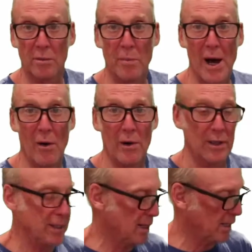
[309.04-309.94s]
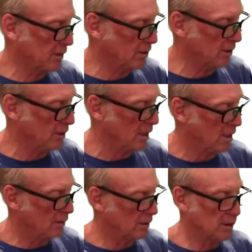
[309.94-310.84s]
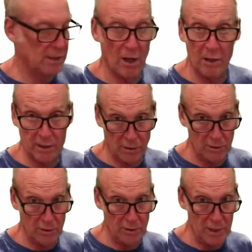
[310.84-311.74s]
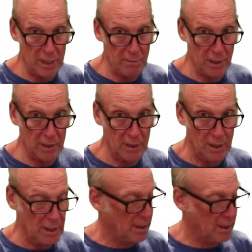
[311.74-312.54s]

your power connection, which is also your NEMA